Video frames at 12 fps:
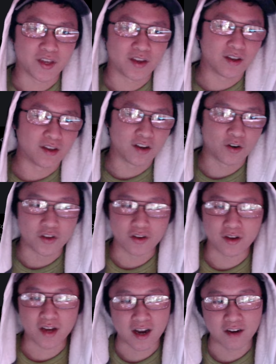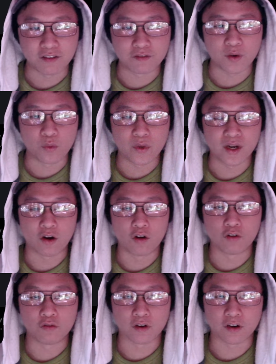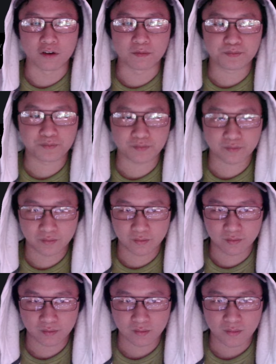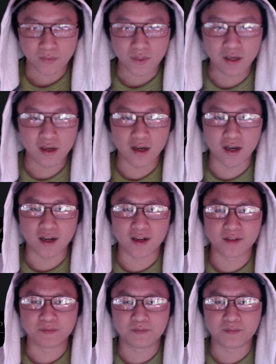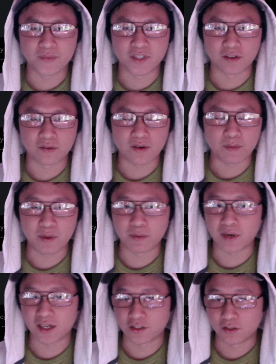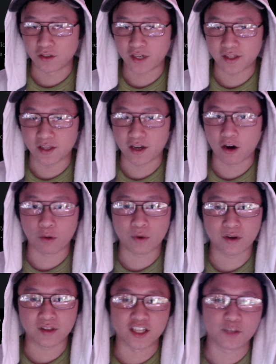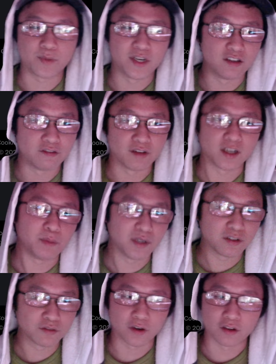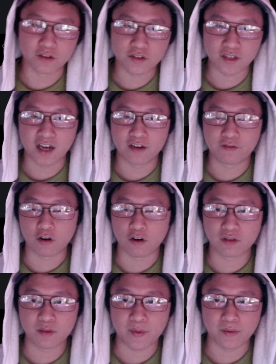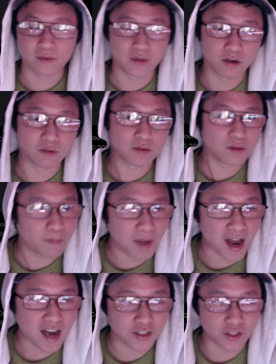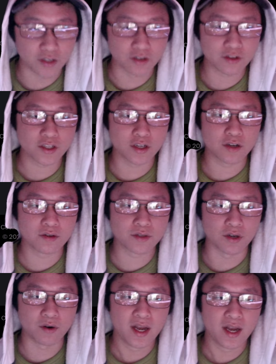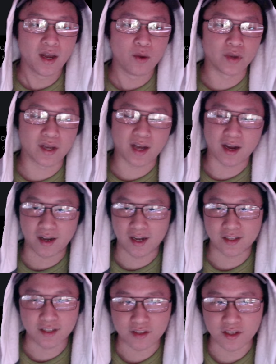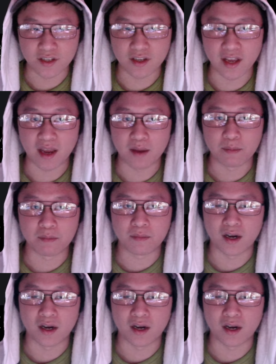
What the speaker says: you kind of went over, people got to look at the artwork that's been in development for Otherside for over the past year or so. So we kind of got to see game